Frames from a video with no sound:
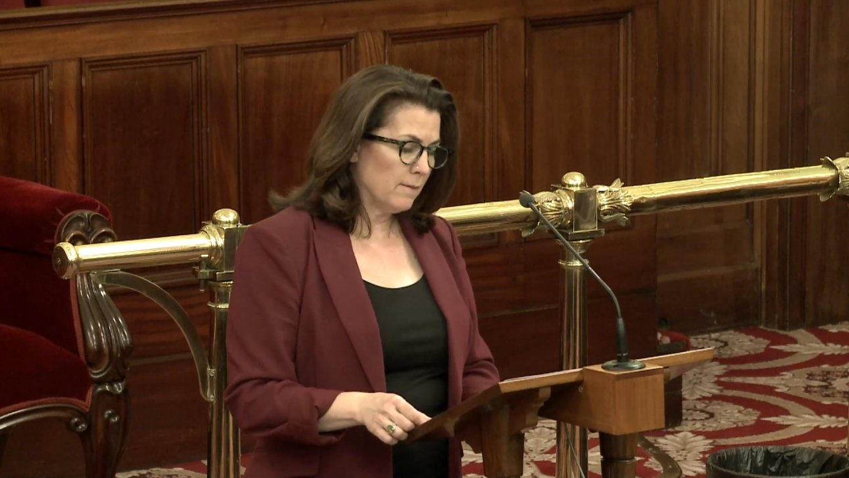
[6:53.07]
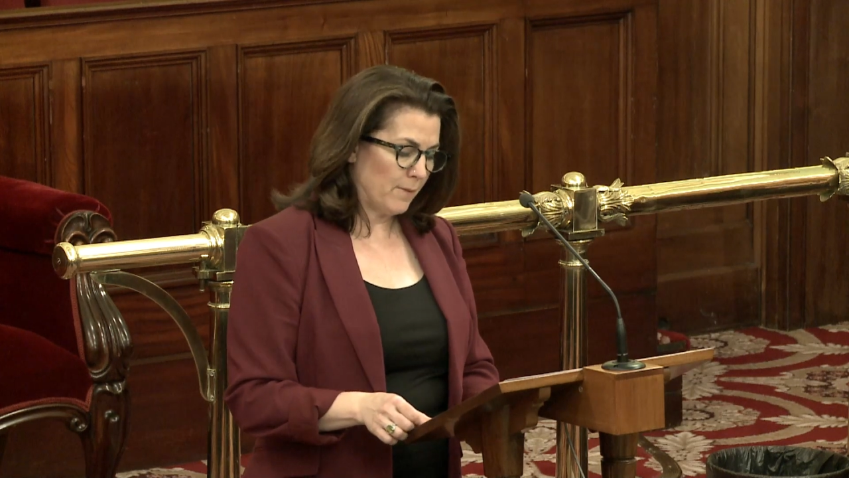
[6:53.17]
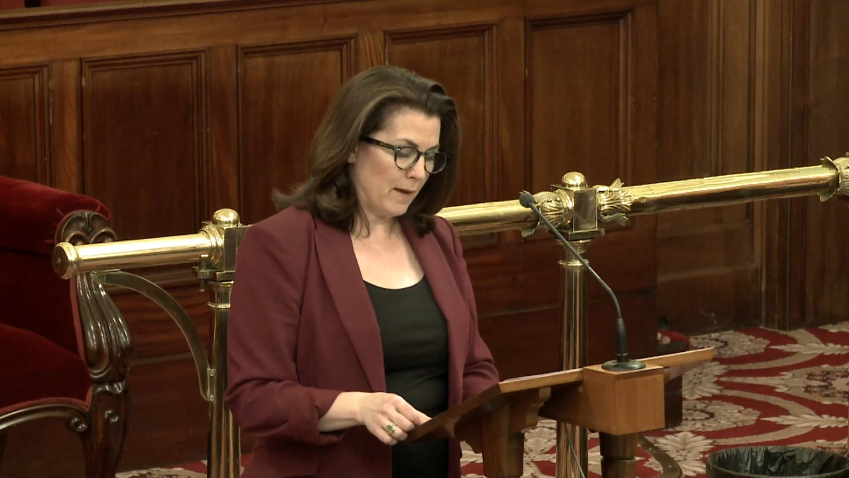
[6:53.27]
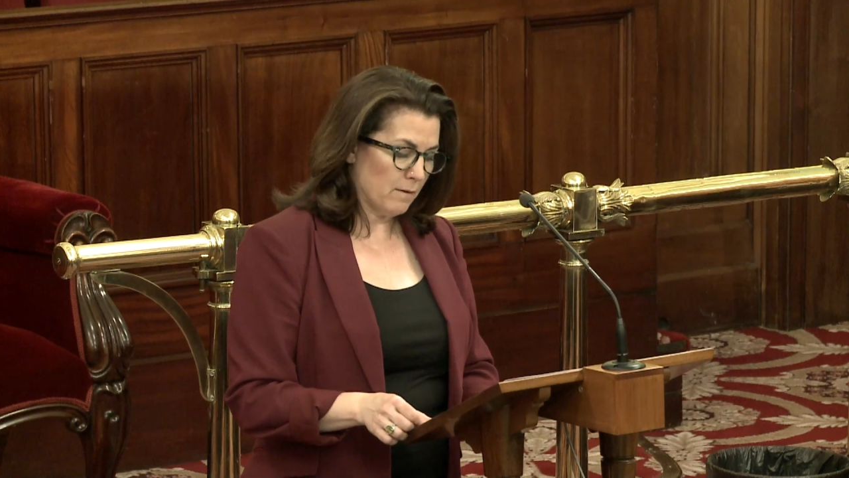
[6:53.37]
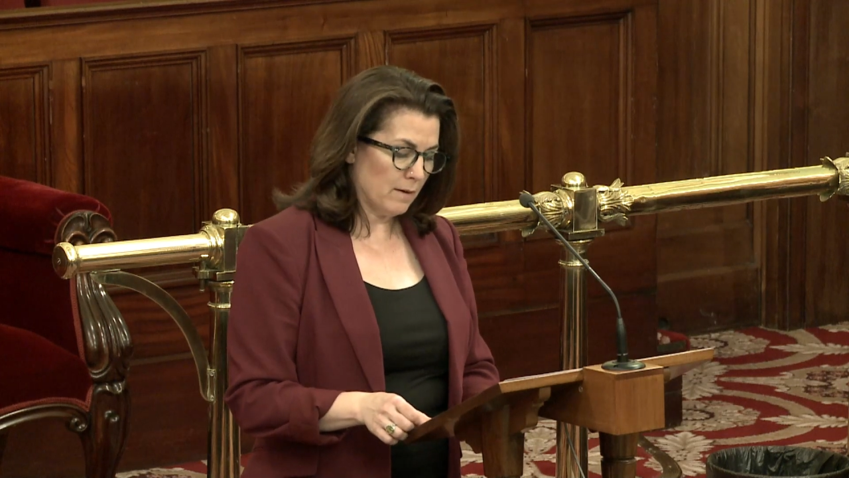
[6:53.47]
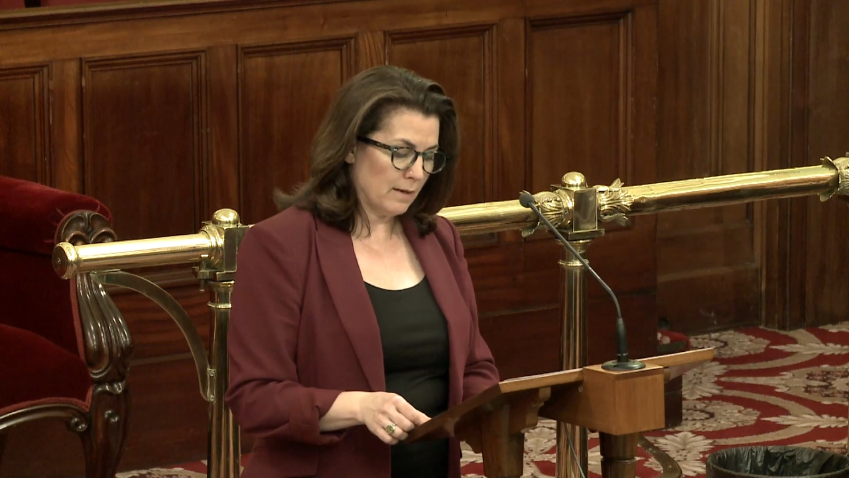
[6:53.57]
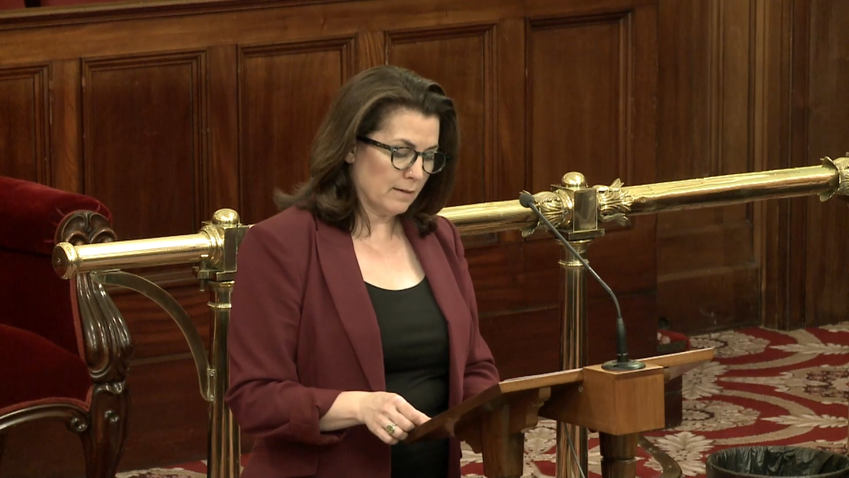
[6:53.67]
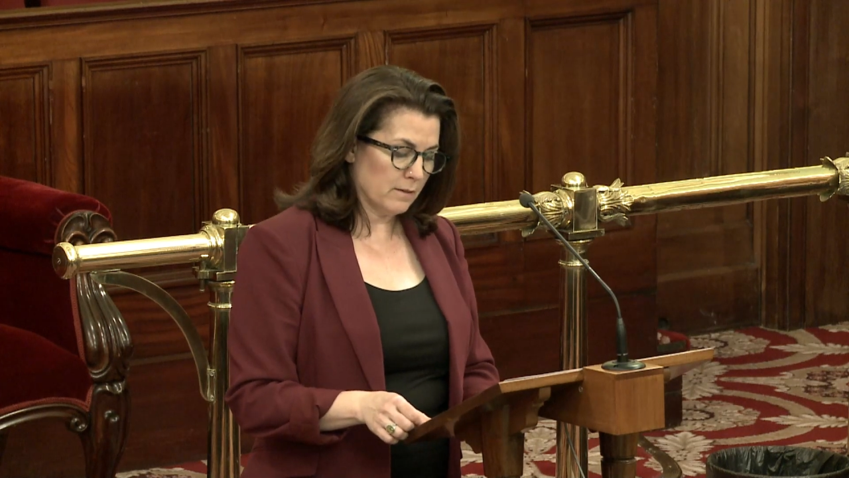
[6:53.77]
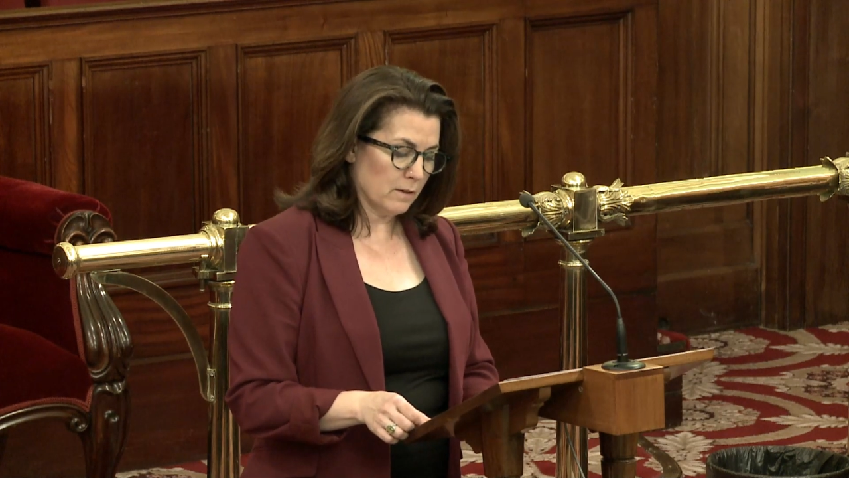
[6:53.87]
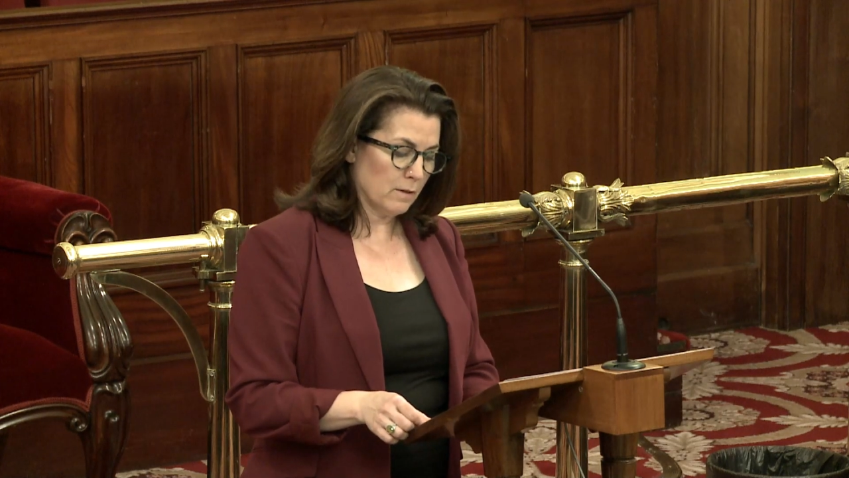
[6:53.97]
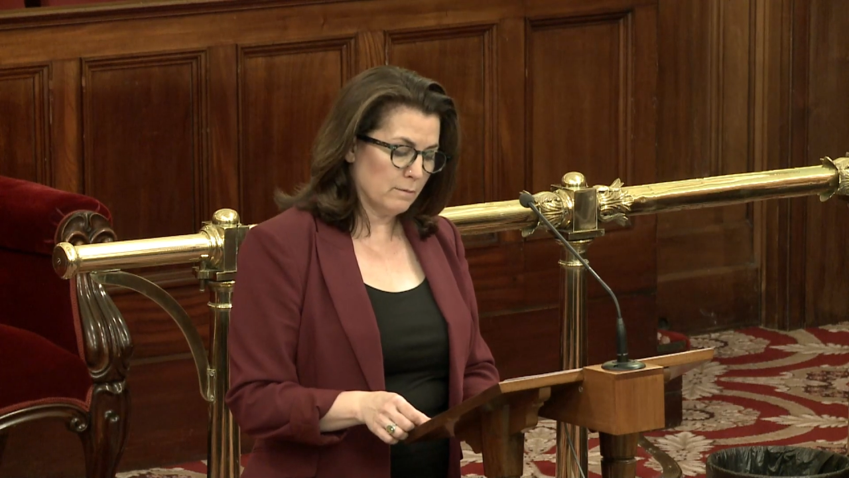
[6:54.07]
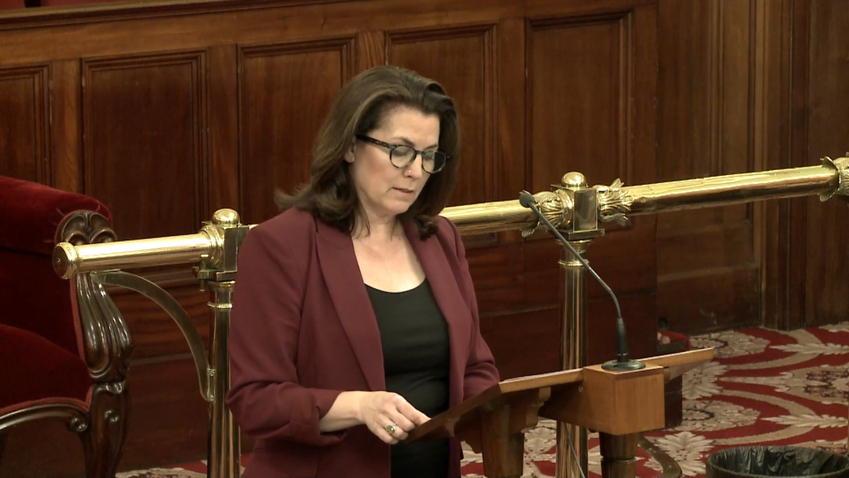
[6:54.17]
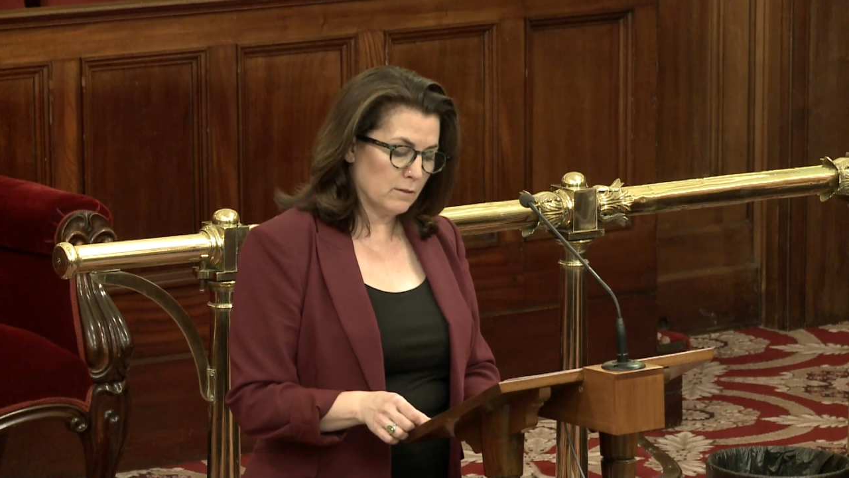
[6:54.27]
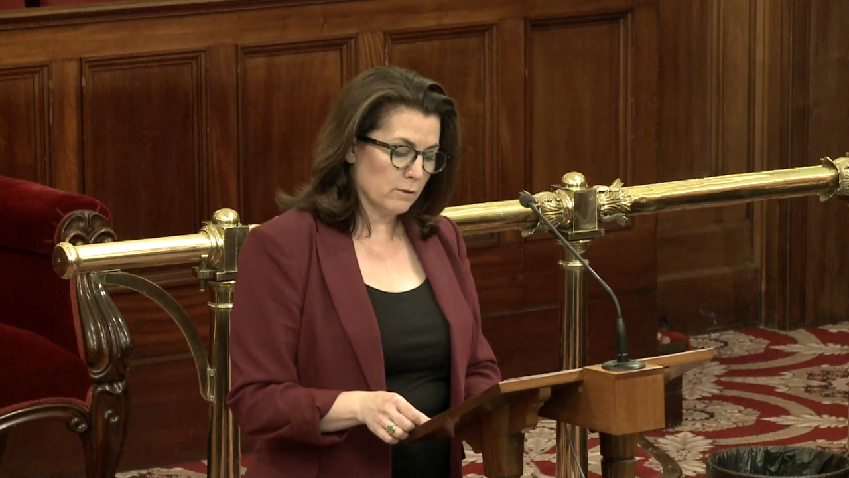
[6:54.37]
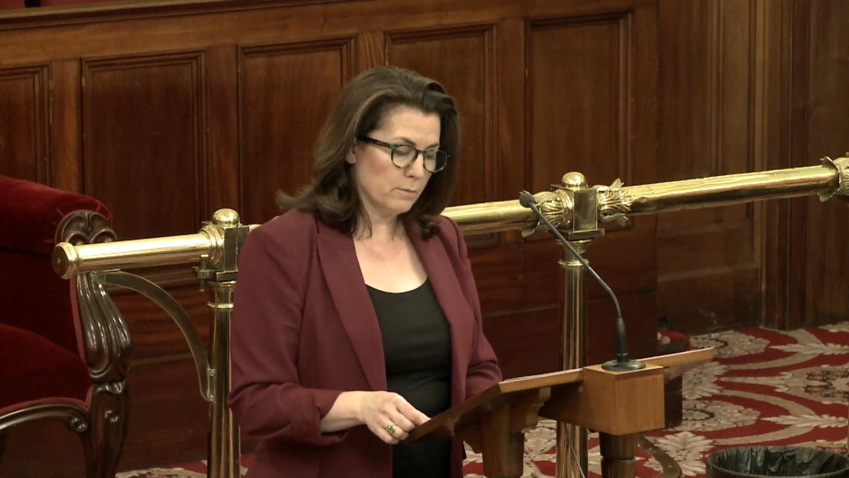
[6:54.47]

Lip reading: our island home is not